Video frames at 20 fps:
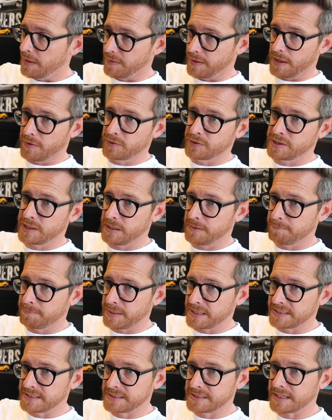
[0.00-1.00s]
and the other team
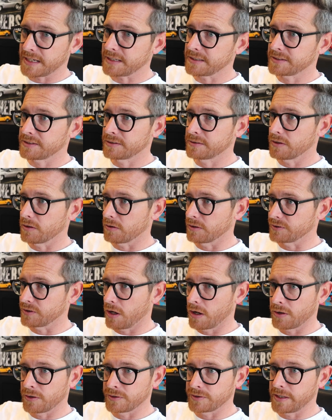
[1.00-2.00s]
bids six, there is
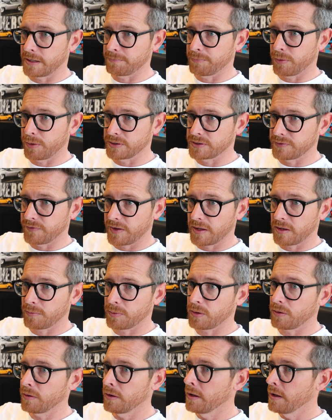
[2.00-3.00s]
110 points
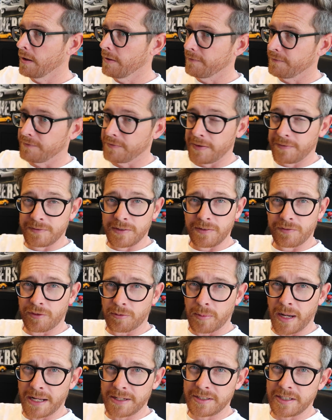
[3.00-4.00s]
available. 50
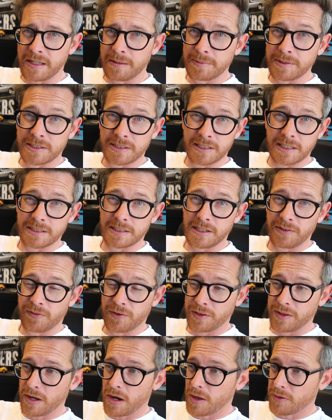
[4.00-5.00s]
for my team, 60
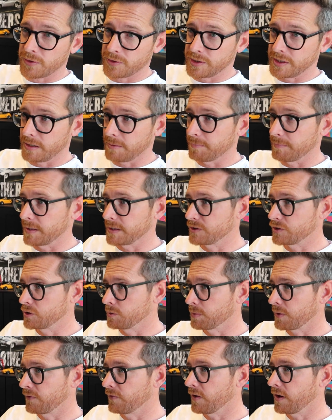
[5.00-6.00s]
for the other team. It's
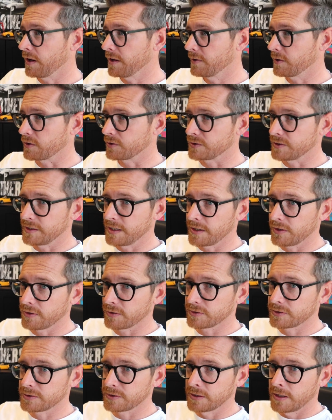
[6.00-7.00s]
super fun. There's
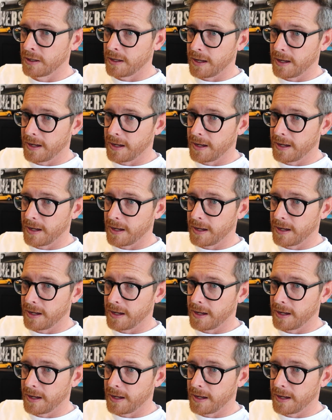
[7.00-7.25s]
nils.